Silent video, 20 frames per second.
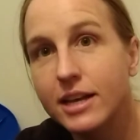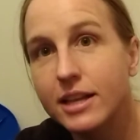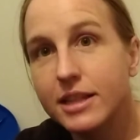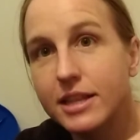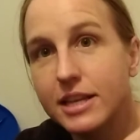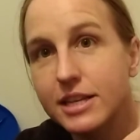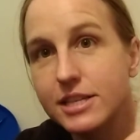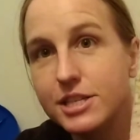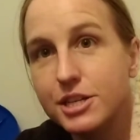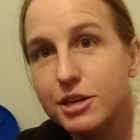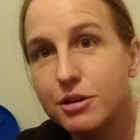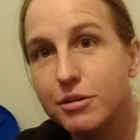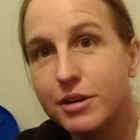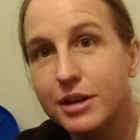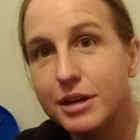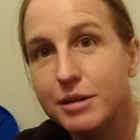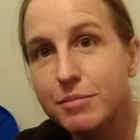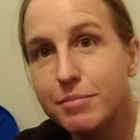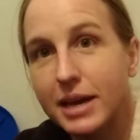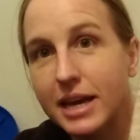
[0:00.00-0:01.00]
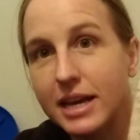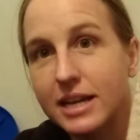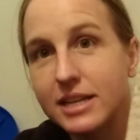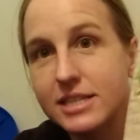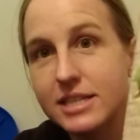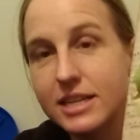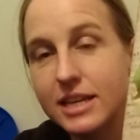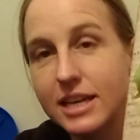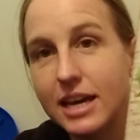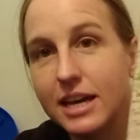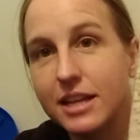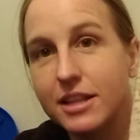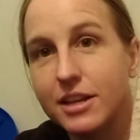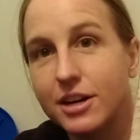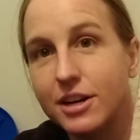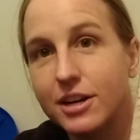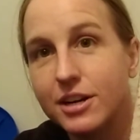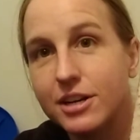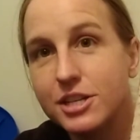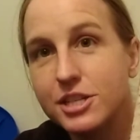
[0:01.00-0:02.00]
These two are in band
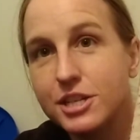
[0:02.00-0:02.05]
together.